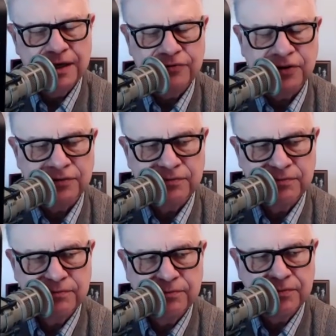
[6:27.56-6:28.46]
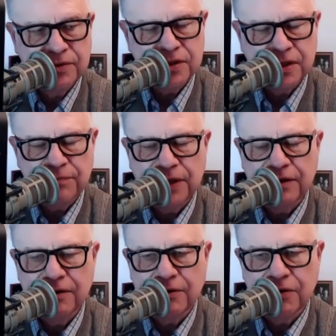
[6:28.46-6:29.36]
of a
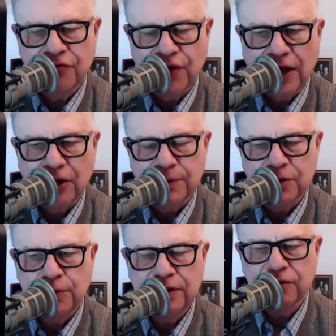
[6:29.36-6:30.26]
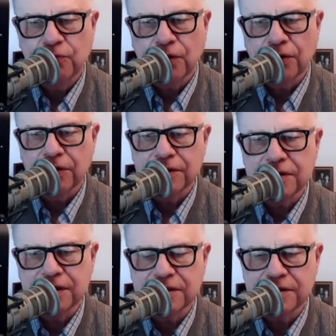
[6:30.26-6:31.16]
something, the veil between the worlds
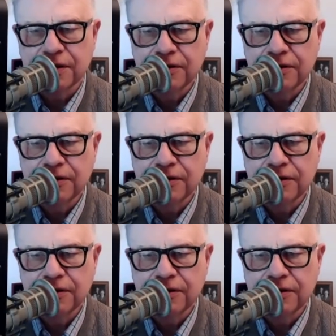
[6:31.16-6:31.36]
is